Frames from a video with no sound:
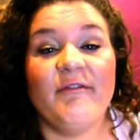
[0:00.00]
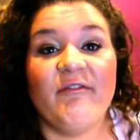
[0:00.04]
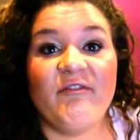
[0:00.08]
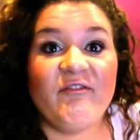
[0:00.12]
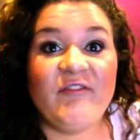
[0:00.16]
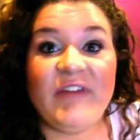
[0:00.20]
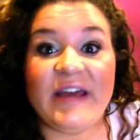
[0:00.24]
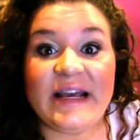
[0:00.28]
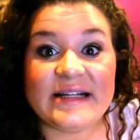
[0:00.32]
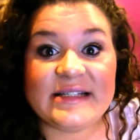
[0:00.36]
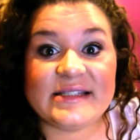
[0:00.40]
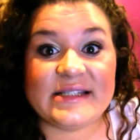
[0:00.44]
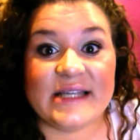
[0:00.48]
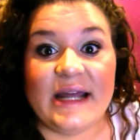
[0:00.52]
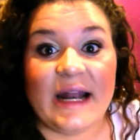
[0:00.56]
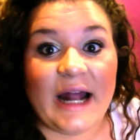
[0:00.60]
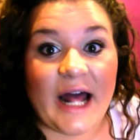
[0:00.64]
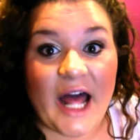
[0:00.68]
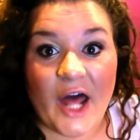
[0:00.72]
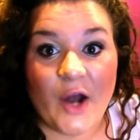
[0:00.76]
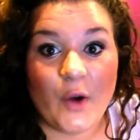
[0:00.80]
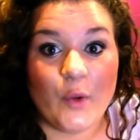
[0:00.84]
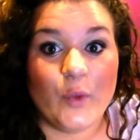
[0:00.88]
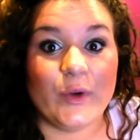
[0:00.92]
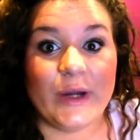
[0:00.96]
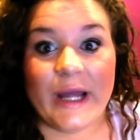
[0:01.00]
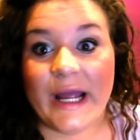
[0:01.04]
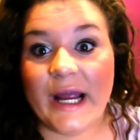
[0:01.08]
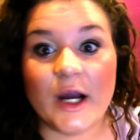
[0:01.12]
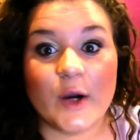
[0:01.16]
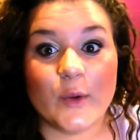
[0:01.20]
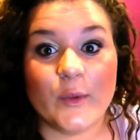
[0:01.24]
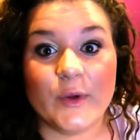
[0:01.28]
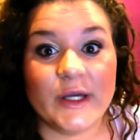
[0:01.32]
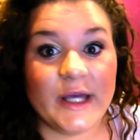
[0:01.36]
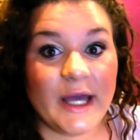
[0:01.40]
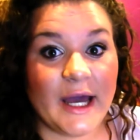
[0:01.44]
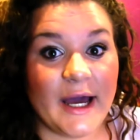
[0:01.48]
Fix it. I don't care
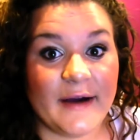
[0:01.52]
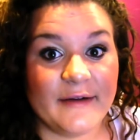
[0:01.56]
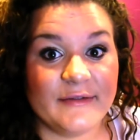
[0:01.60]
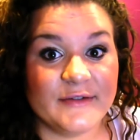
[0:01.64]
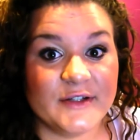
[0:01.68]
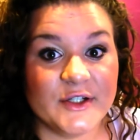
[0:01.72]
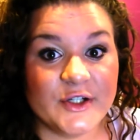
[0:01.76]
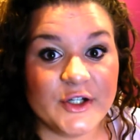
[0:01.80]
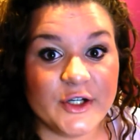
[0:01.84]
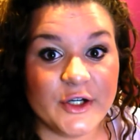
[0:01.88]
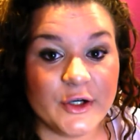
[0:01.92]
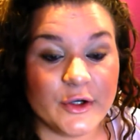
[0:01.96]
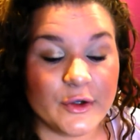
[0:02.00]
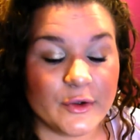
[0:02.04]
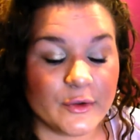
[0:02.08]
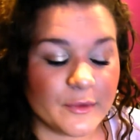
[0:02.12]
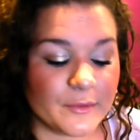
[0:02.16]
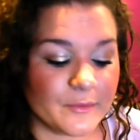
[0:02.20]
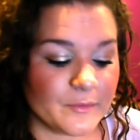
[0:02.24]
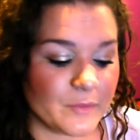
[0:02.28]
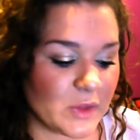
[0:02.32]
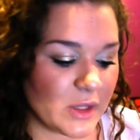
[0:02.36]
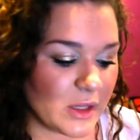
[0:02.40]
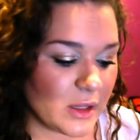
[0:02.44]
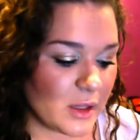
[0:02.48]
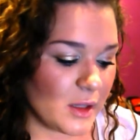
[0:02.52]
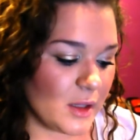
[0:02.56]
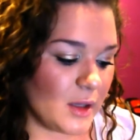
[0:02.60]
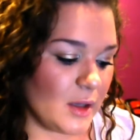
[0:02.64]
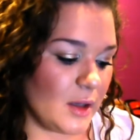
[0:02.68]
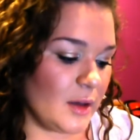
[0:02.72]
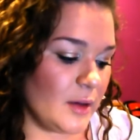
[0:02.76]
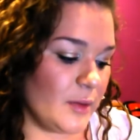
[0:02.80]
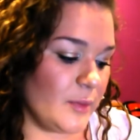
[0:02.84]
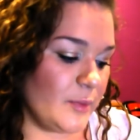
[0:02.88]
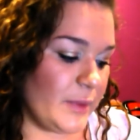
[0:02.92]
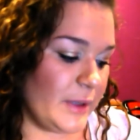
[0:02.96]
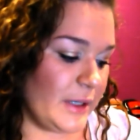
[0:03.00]
what you have to do.
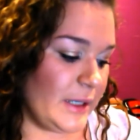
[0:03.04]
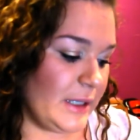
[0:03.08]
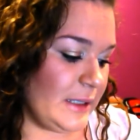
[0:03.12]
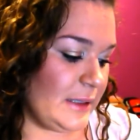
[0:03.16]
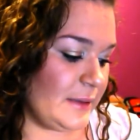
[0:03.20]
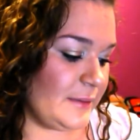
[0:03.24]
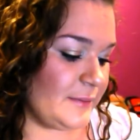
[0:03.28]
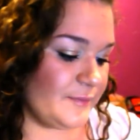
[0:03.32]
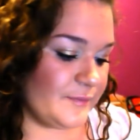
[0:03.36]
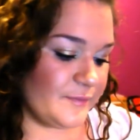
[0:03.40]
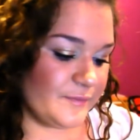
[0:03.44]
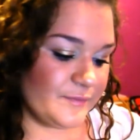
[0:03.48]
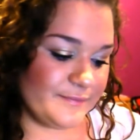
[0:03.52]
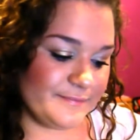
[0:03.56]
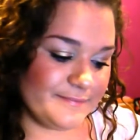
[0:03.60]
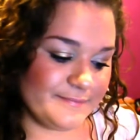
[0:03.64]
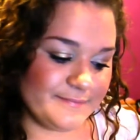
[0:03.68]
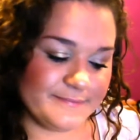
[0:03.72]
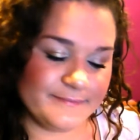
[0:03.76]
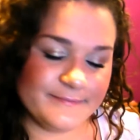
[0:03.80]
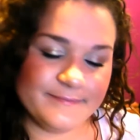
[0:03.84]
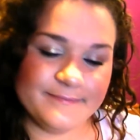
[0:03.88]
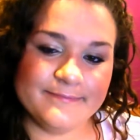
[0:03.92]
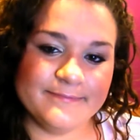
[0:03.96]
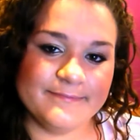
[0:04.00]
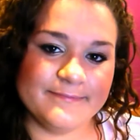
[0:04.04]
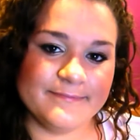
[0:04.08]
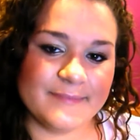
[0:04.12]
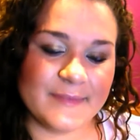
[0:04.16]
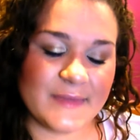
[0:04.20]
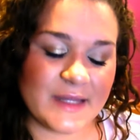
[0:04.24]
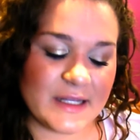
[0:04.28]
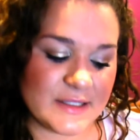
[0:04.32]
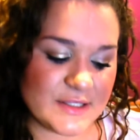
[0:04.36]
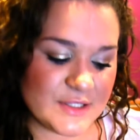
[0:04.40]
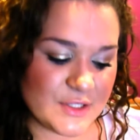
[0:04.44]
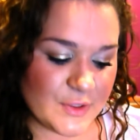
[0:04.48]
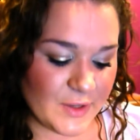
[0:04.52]
But, mm,
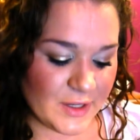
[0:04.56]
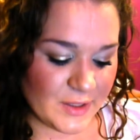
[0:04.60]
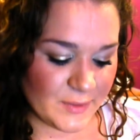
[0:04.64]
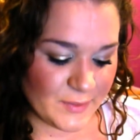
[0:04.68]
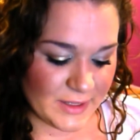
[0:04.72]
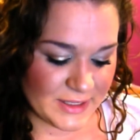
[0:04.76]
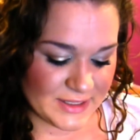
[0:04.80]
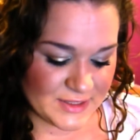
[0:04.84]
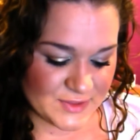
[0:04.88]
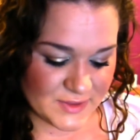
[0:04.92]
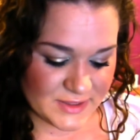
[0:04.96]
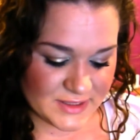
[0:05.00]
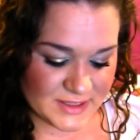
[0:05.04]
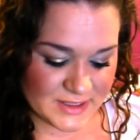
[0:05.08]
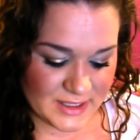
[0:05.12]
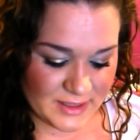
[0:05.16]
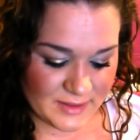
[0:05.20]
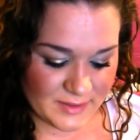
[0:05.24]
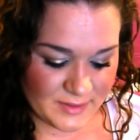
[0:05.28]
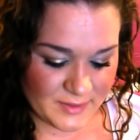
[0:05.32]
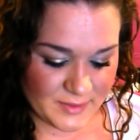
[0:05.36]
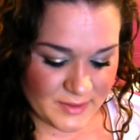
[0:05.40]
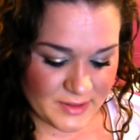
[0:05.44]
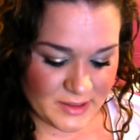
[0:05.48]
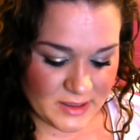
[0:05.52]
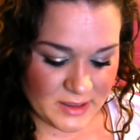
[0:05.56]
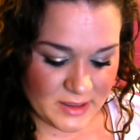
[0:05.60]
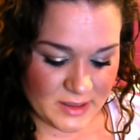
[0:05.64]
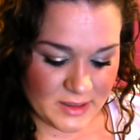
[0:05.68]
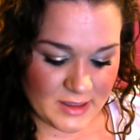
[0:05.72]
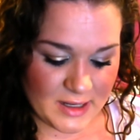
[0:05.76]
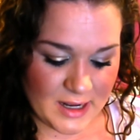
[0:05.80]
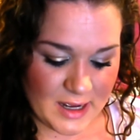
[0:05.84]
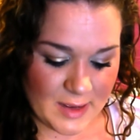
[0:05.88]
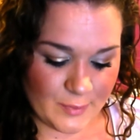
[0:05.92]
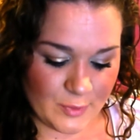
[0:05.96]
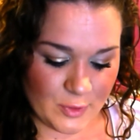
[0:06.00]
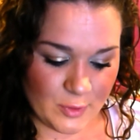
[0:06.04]
so anyway, so I had to get an
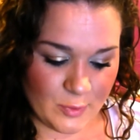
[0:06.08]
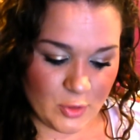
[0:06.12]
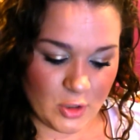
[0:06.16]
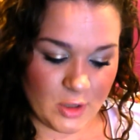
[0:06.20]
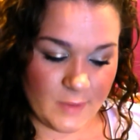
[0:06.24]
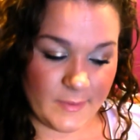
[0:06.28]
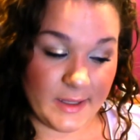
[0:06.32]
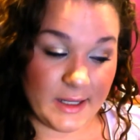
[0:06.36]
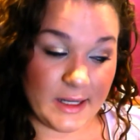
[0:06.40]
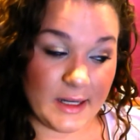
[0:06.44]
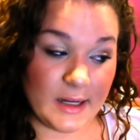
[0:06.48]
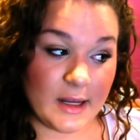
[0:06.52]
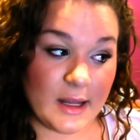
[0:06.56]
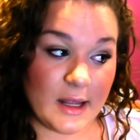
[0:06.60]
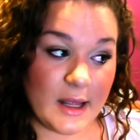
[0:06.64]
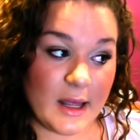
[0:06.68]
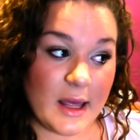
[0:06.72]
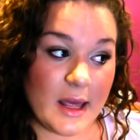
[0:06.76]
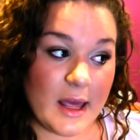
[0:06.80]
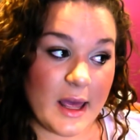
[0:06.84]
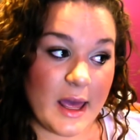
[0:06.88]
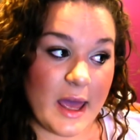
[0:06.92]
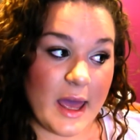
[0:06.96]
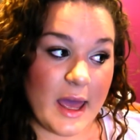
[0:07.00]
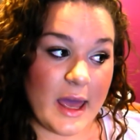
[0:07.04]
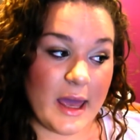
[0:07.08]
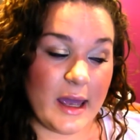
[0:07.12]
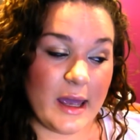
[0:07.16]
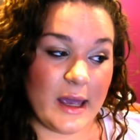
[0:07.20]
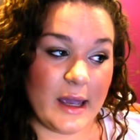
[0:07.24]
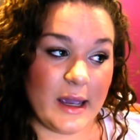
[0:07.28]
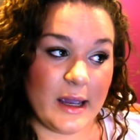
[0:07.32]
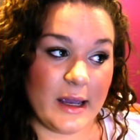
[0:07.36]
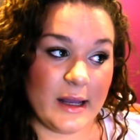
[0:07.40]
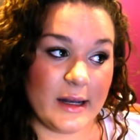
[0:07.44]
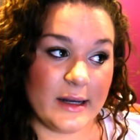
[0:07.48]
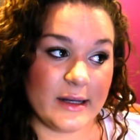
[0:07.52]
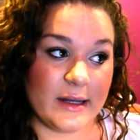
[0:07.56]
Apple appointment,
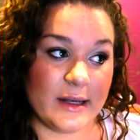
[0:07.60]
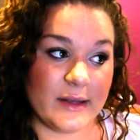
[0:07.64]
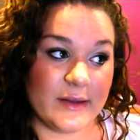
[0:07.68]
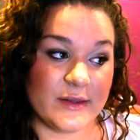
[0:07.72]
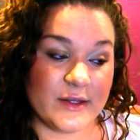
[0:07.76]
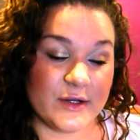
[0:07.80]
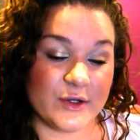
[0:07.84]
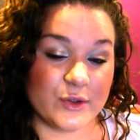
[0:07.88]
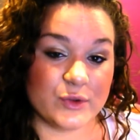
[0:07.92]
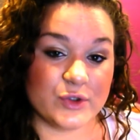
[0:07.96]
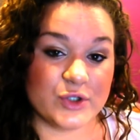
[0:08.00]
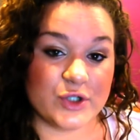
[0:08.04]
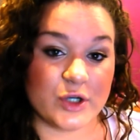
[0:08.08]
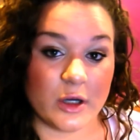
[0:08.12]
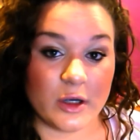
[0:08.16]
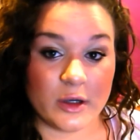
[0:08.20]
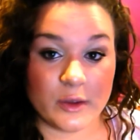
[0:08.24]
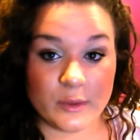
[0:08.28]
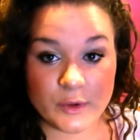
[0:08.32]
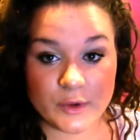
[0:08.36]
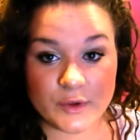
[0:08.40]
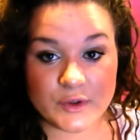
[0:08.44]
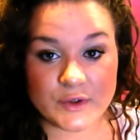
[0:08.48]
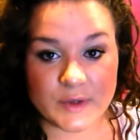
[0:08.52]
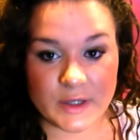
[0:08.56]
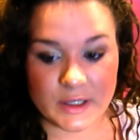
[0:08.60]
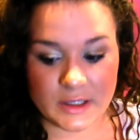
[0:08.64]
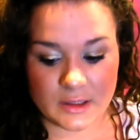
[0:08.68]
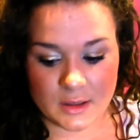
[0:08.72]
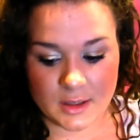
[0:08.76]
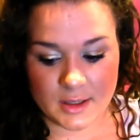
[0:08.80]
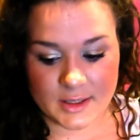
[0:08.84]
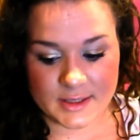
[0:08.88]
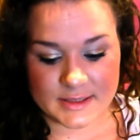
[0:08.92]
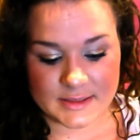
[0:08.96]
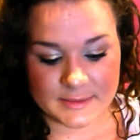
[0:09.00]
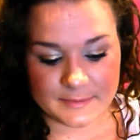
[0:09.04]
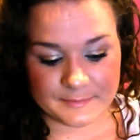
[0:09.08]
and there was Charlotte Russe right
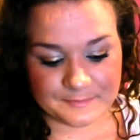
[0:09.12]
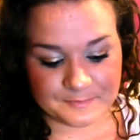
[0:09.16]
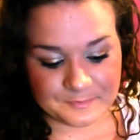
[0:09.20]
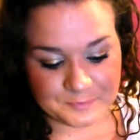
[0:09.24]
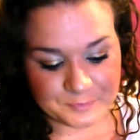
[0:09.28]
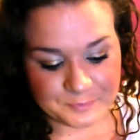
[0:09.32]
across.